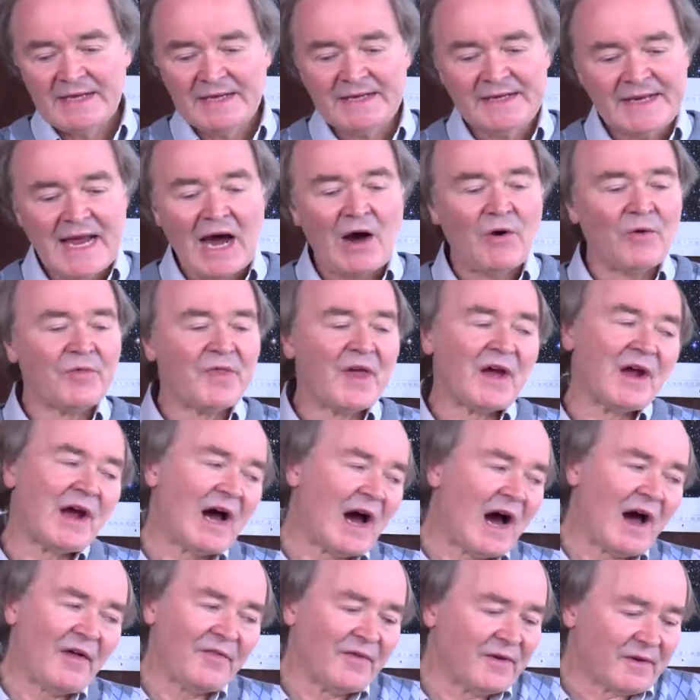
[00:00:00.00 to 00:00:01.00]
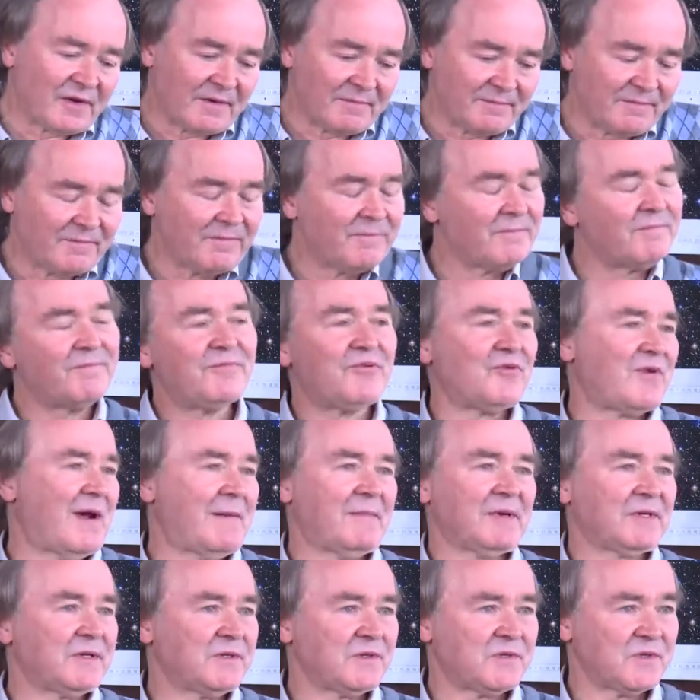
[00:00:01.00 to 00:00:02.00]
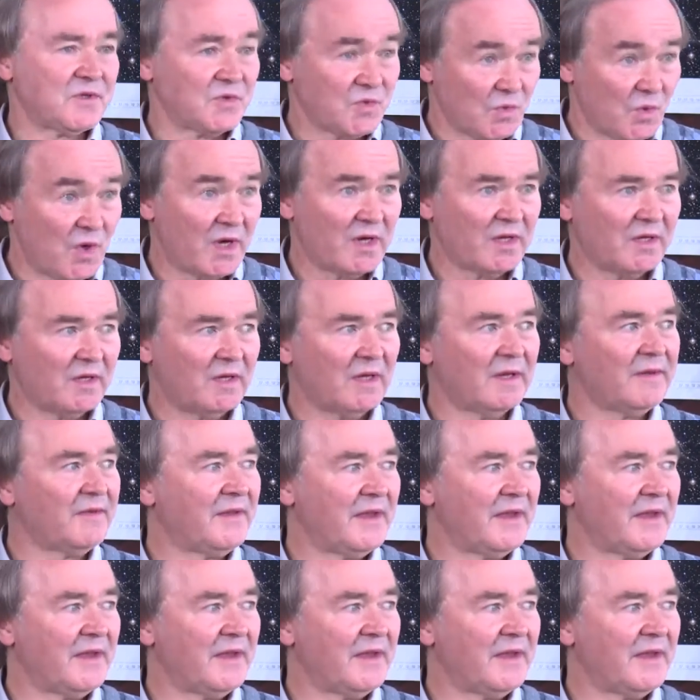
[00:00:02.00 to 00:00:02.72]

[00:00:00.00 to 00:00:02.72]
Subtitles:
Now, there are other parameters as well.